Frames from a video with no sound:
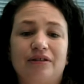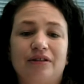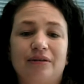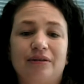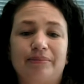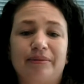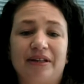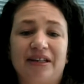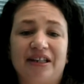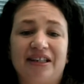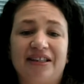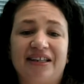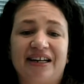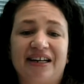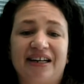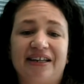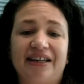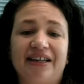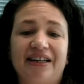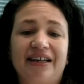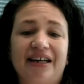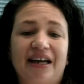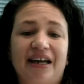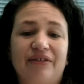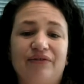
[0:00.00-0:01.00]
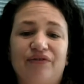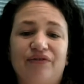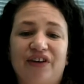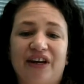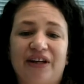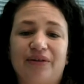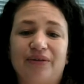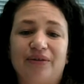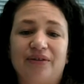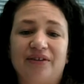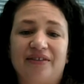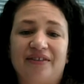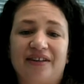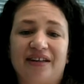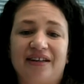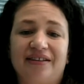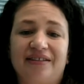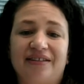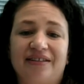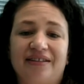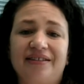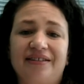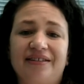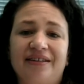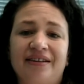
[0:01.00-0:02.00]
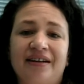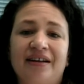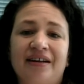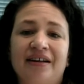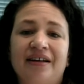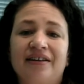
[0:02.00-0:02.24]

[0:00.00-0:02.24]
debilitating and fatal diseases